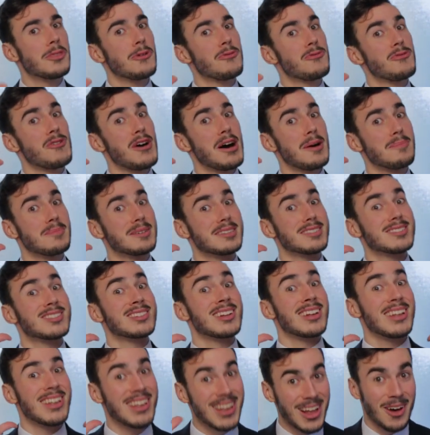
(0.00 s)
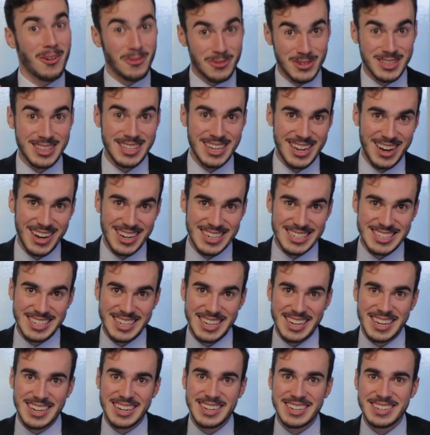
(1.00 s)
the farmers loved the
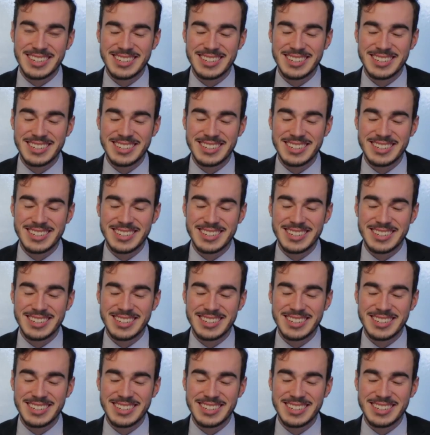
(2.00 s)
idea.